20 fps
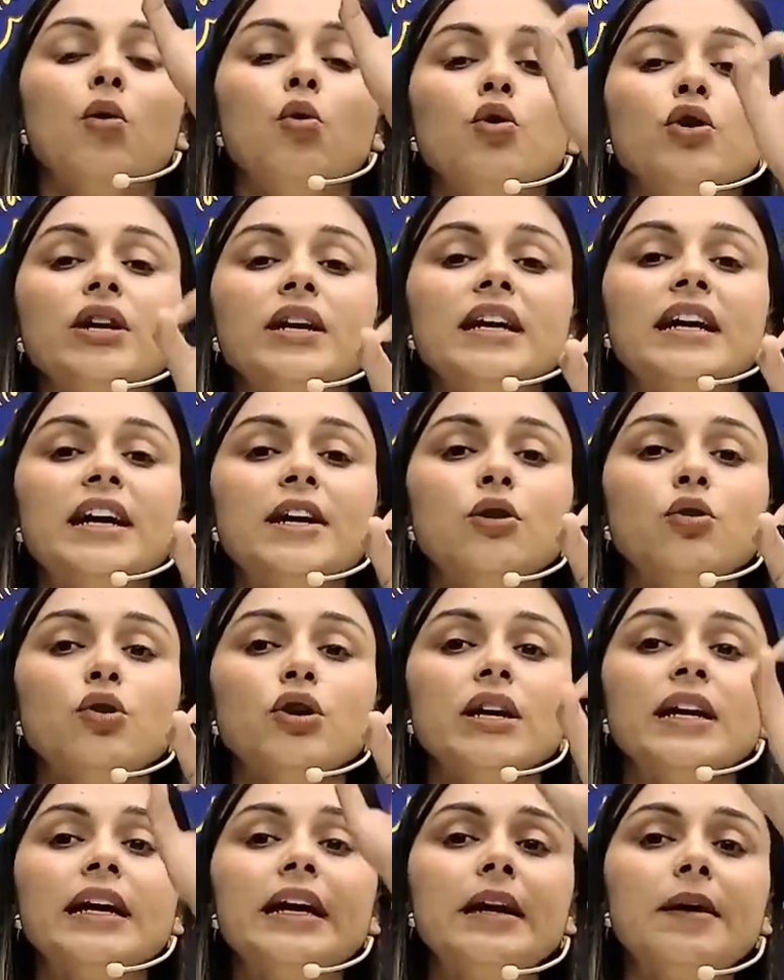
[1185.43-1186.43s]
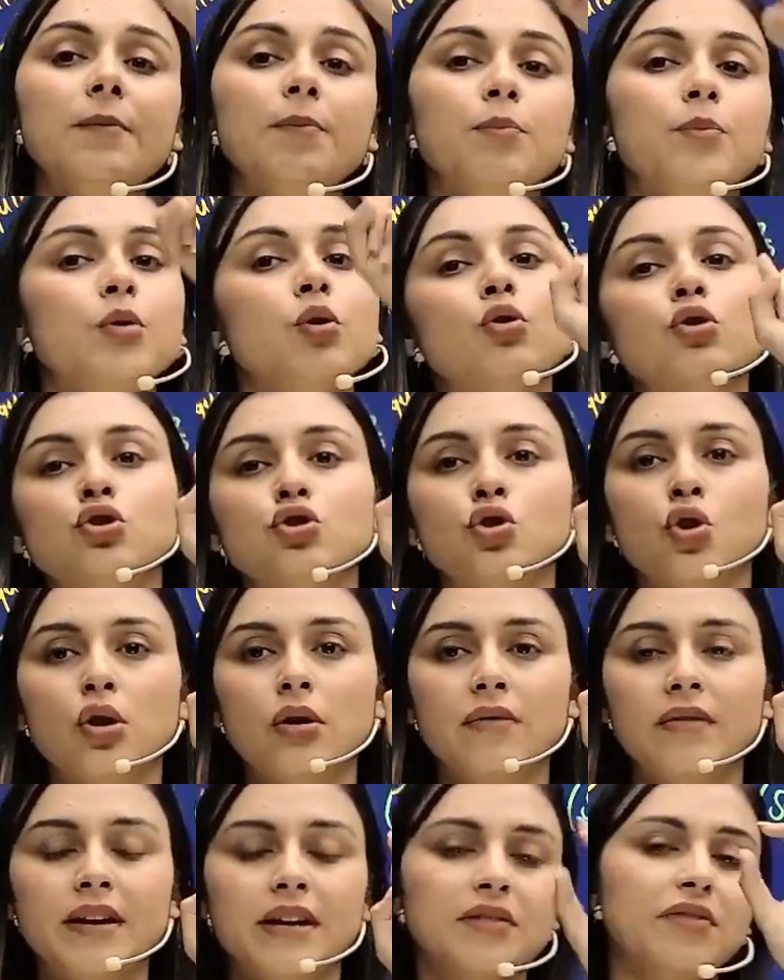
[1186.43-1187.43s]
only and only pure
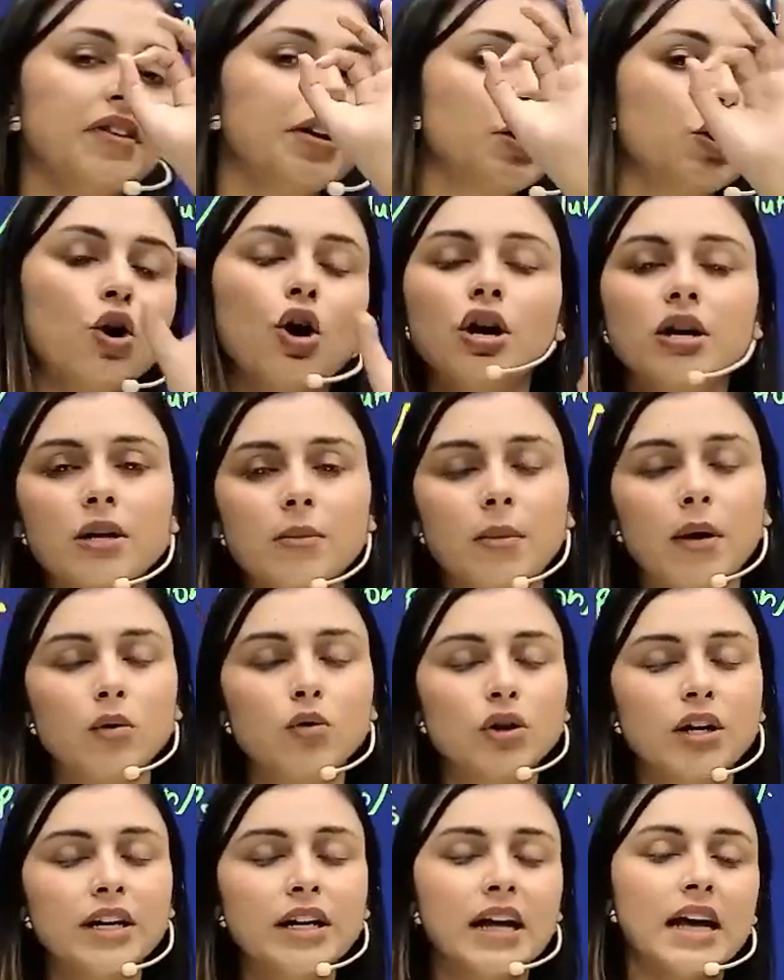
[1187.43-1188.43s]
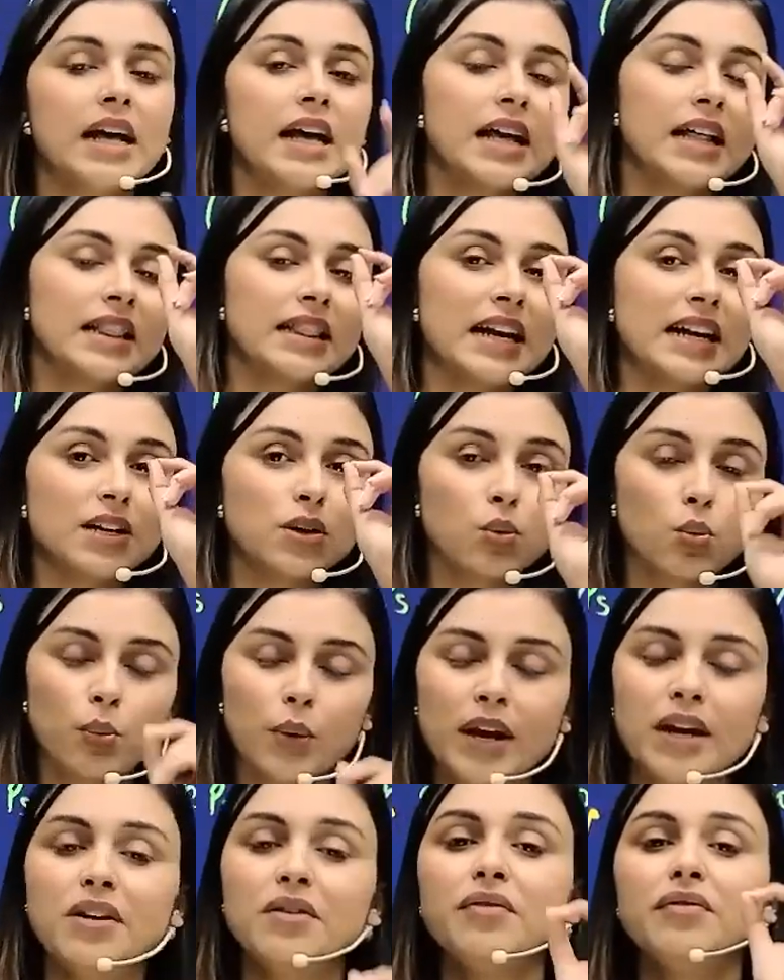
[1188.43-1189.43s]
solvent we talked about it that
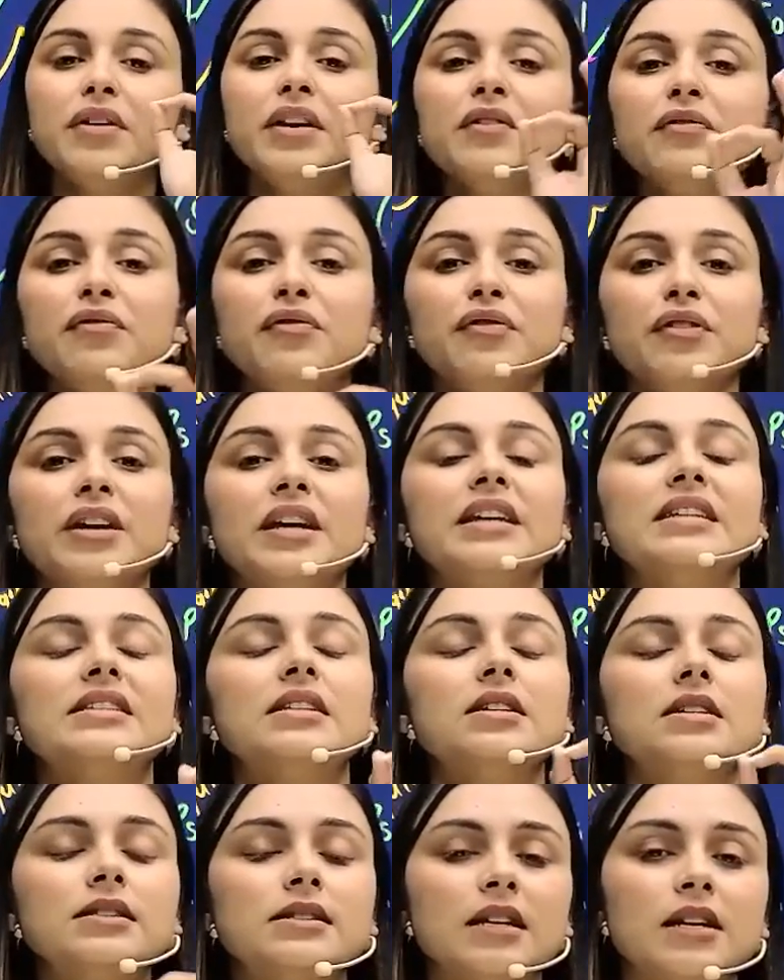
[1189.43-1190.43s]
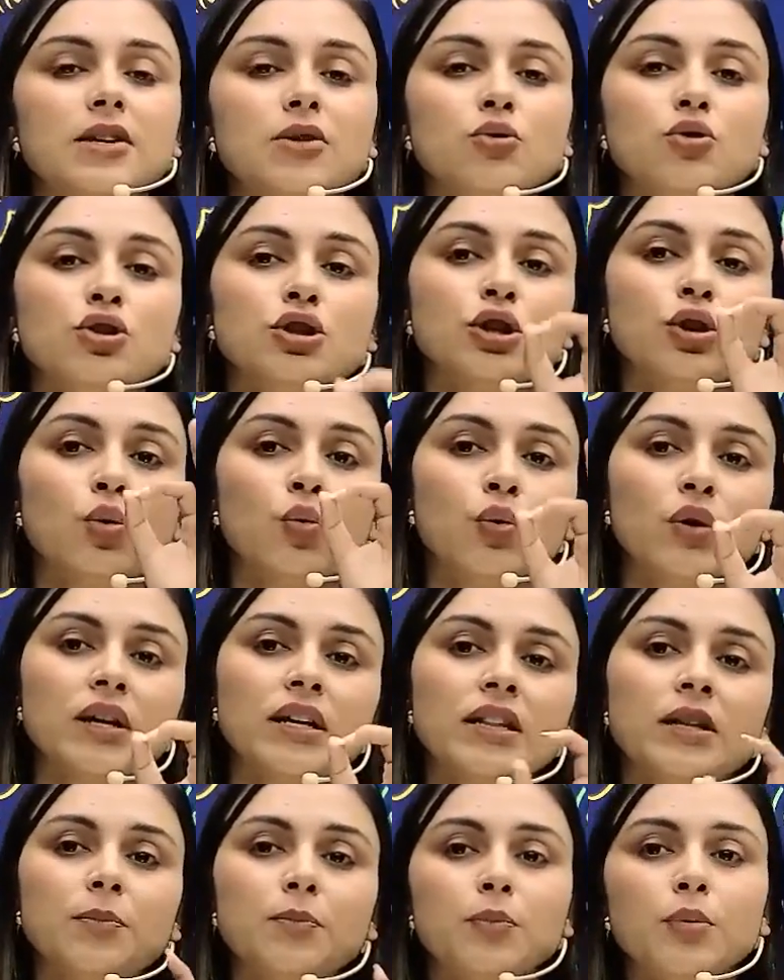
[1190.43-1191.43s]
when we freeze a solution only
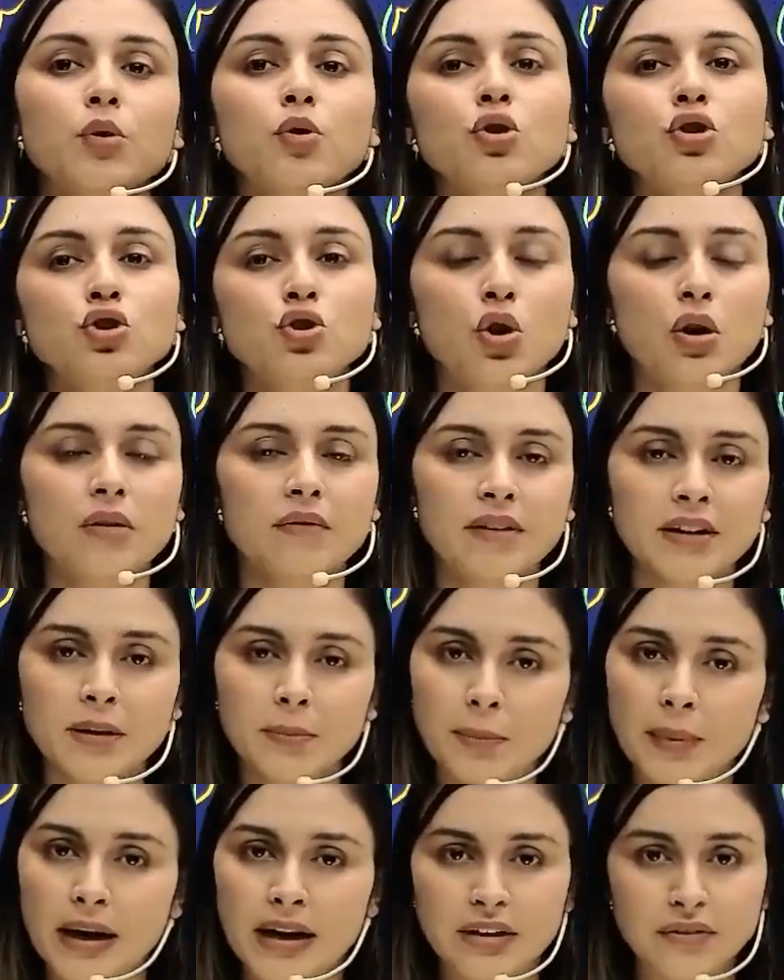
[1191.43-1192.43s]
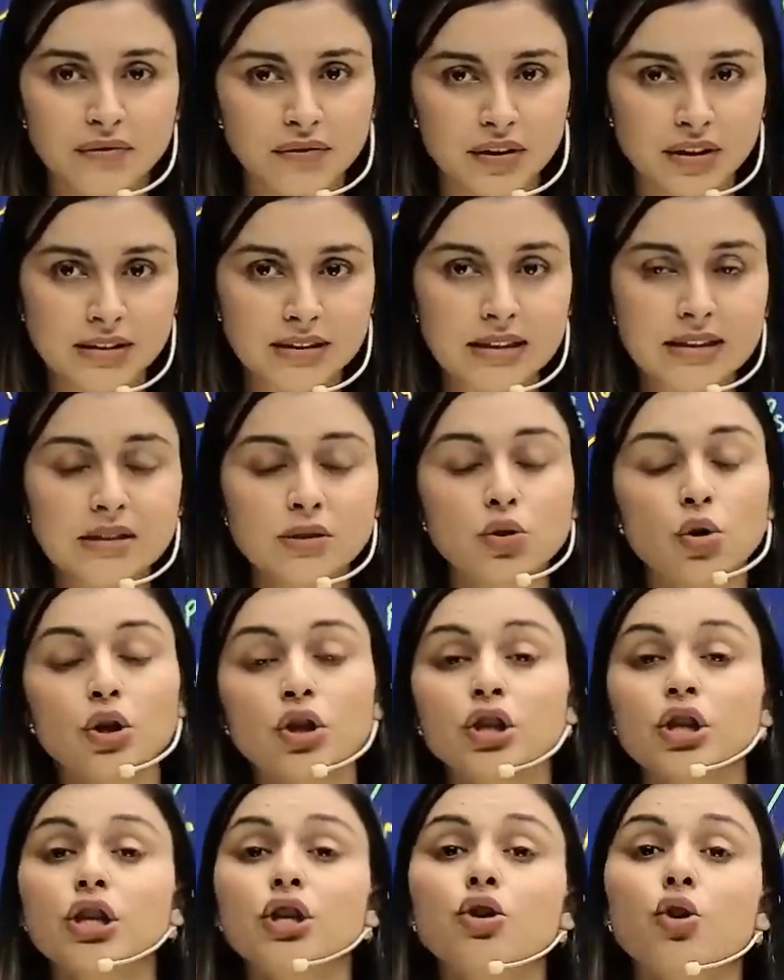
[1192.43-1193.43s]
the pure solvent part freezes
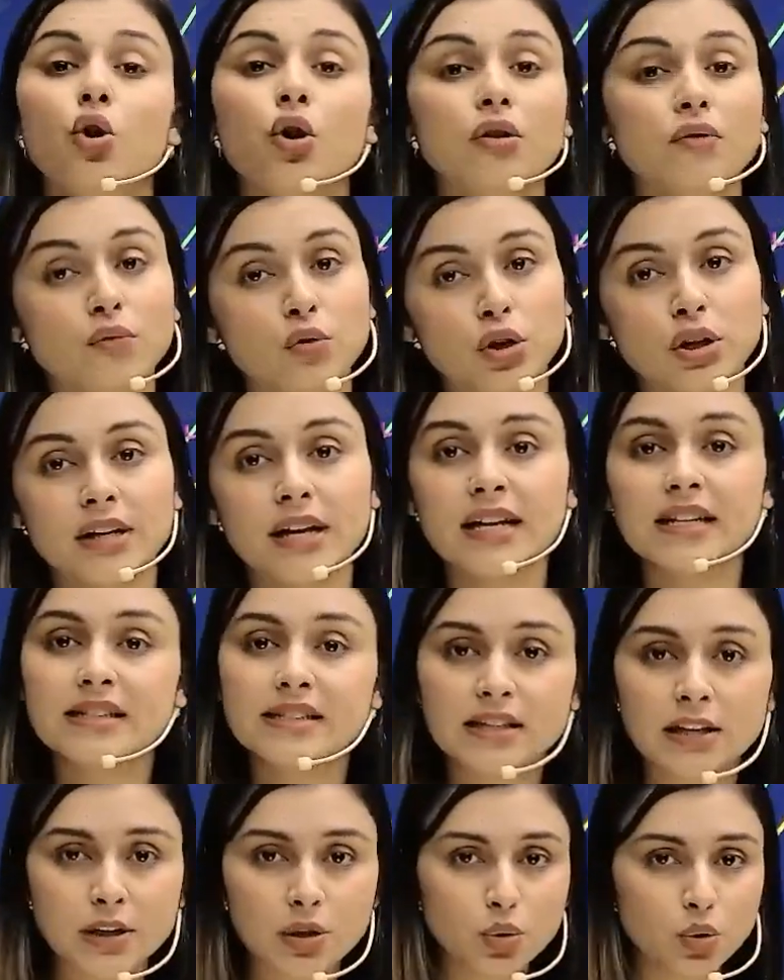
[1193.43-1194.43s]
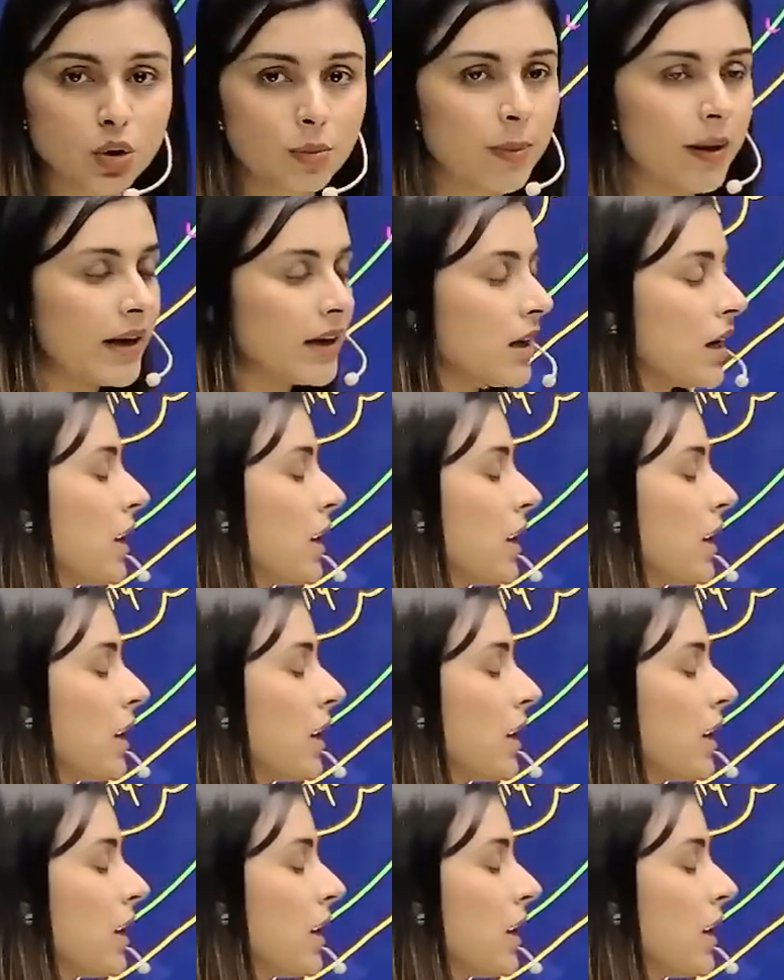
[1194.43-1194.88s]
not the non-volatile solute part